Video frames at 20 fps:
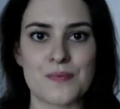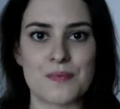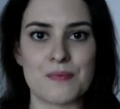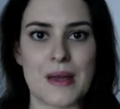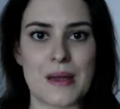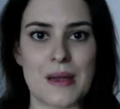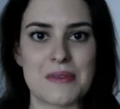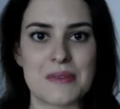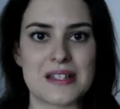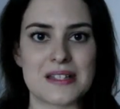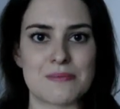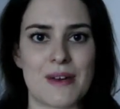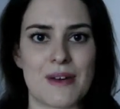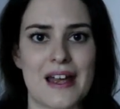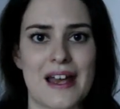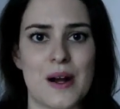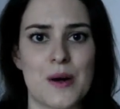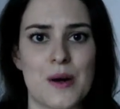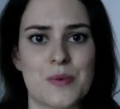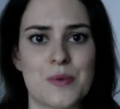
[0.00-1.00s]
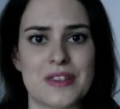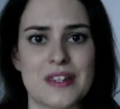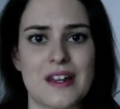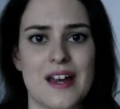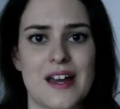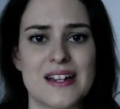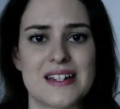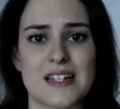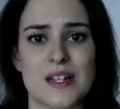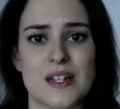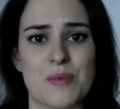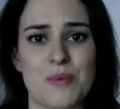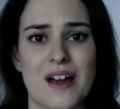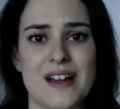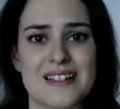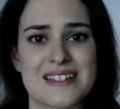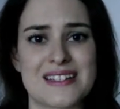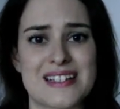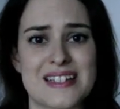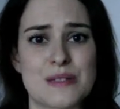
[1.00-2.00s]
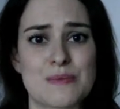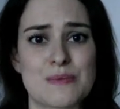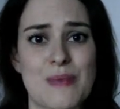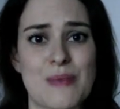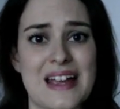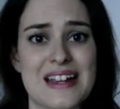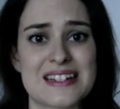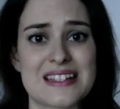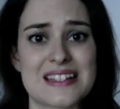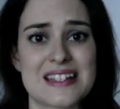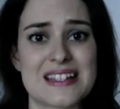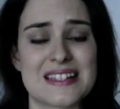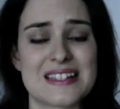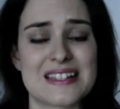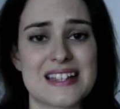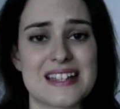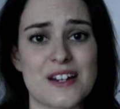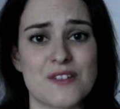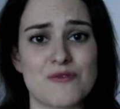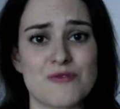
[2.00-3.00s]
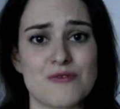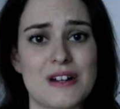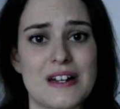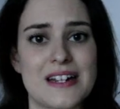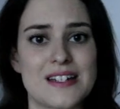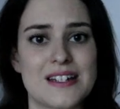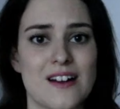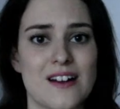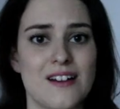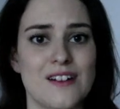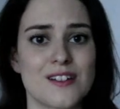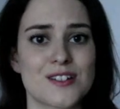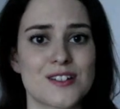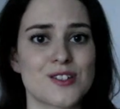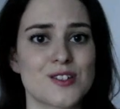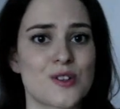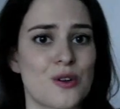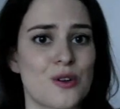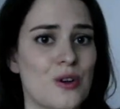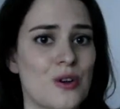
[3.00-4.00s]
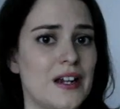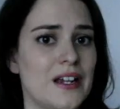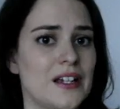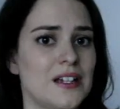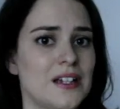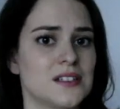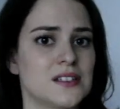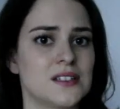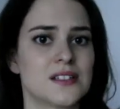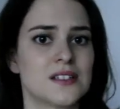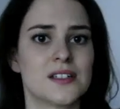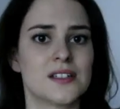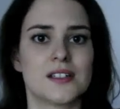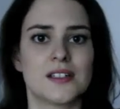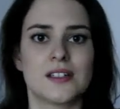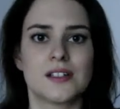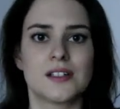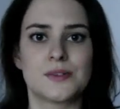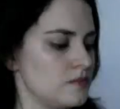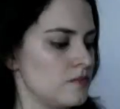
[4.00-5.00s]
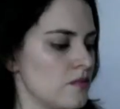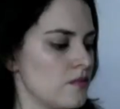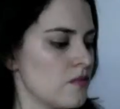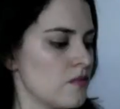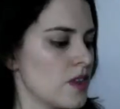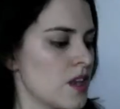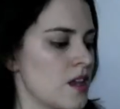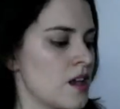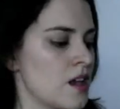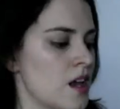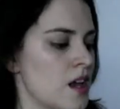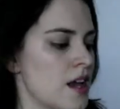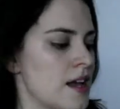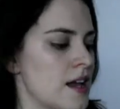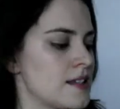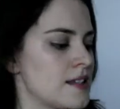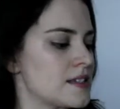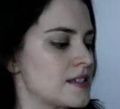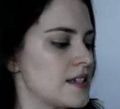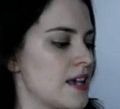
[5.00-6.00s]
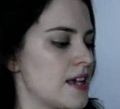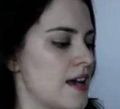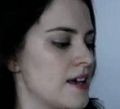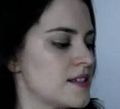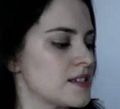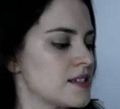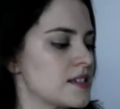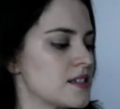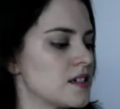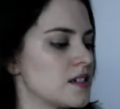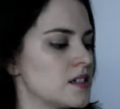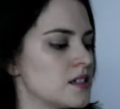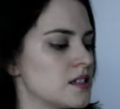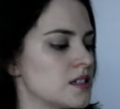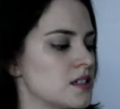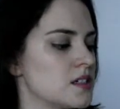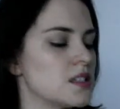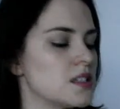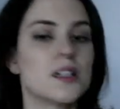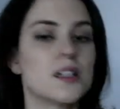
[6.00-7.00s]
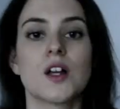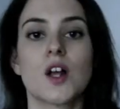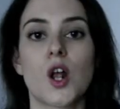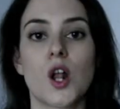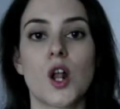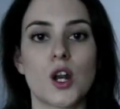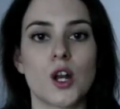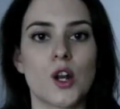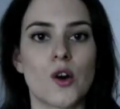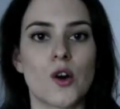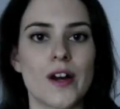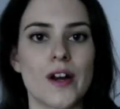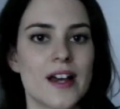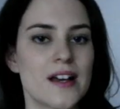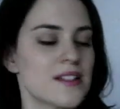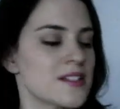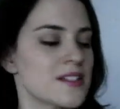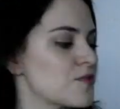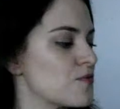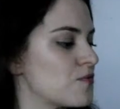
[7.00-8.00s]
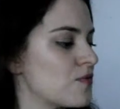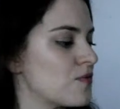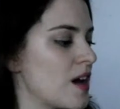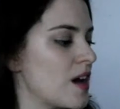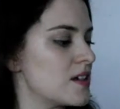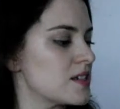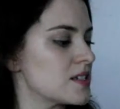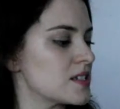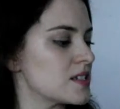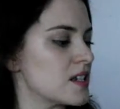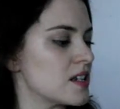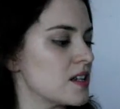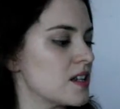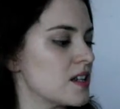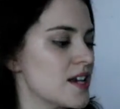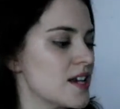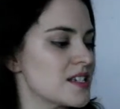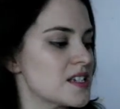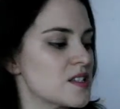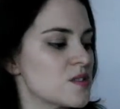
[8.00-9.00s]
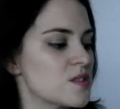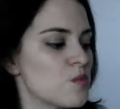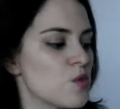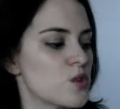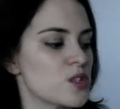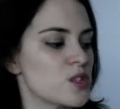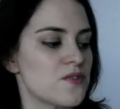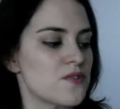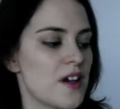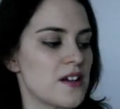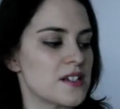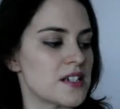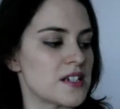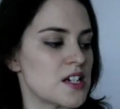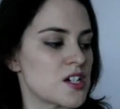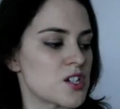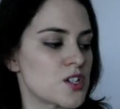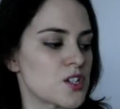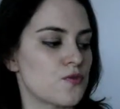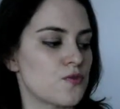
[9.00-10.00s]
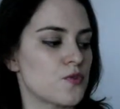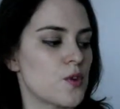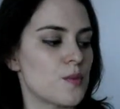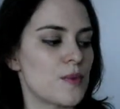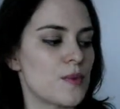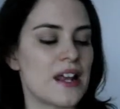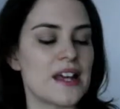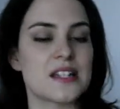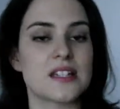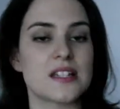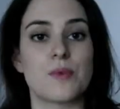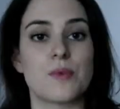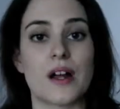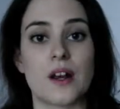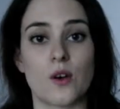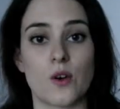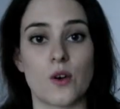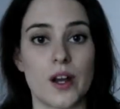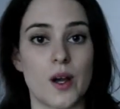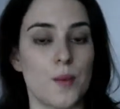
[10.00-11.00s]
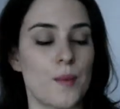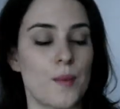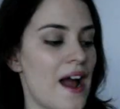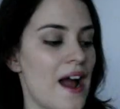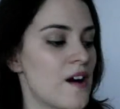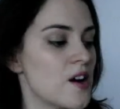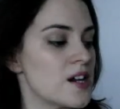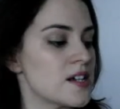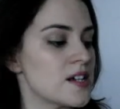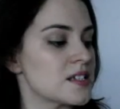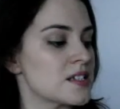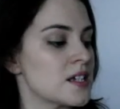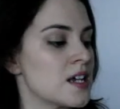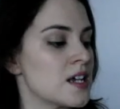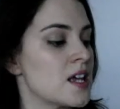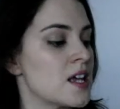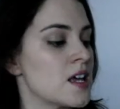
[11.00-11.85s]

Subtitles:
Maybe this might help with the lighting a bit. I suspect that this is getting really dark. Sorry. It says, L'Oreal's first lighter-than-water foundation, formulated by L'Oreal Paris